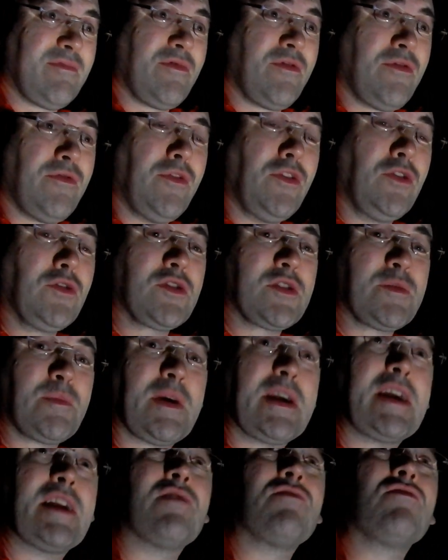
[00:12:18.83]
Full
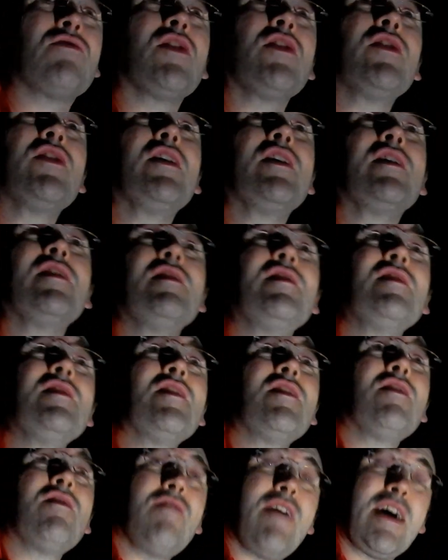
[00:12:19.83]
speed run,
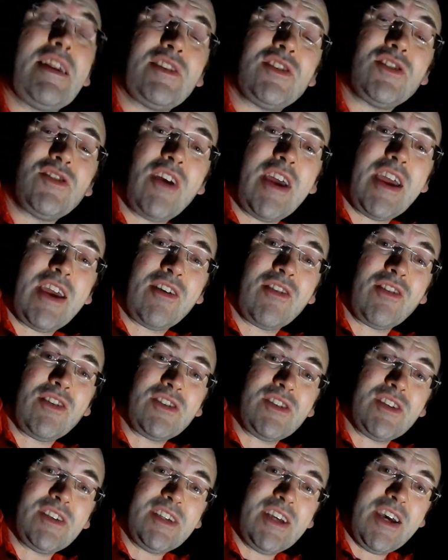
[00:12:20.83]
ran straight
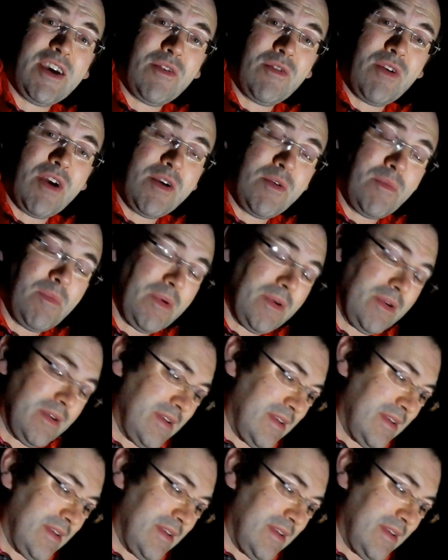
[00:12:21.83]
across the tow rope.